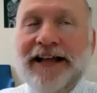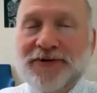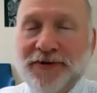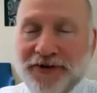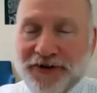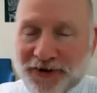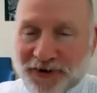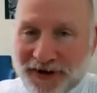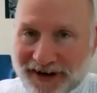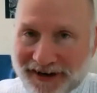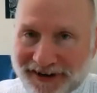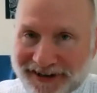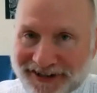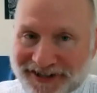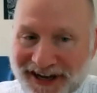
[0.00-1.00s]
that's what the new
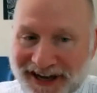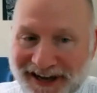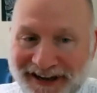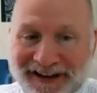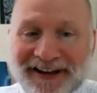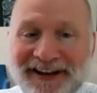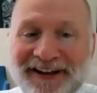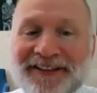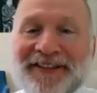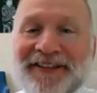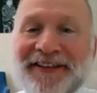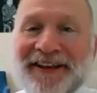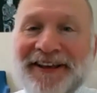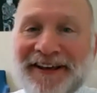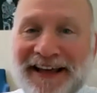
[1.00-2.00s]
guidelines say.
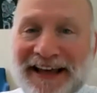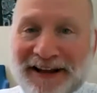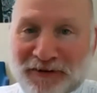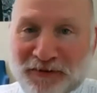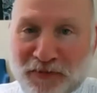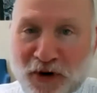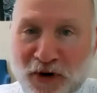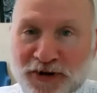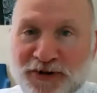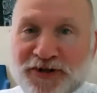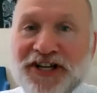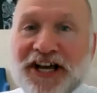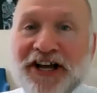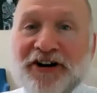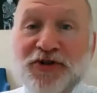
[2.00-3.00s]
In
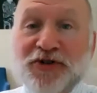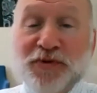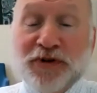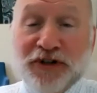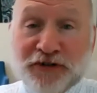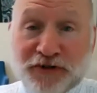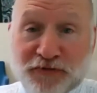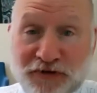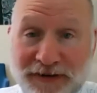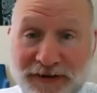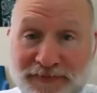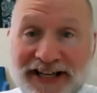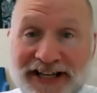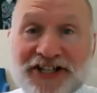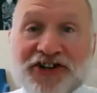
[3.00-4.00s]
most centers will
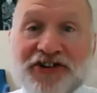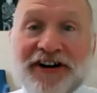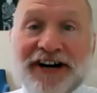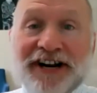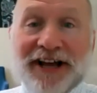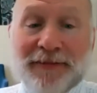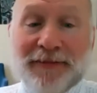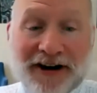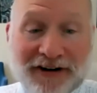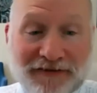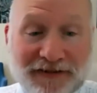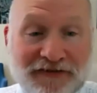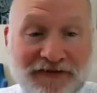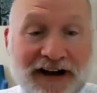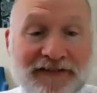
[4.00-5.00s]
repeat screening about
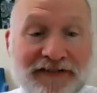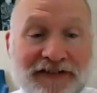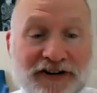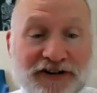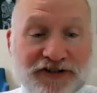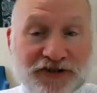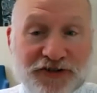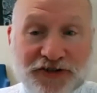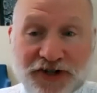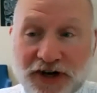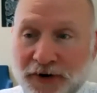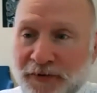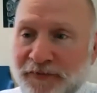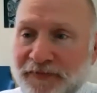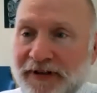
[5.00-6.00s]
every 5 years or
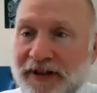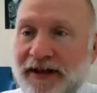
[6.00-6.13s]
so.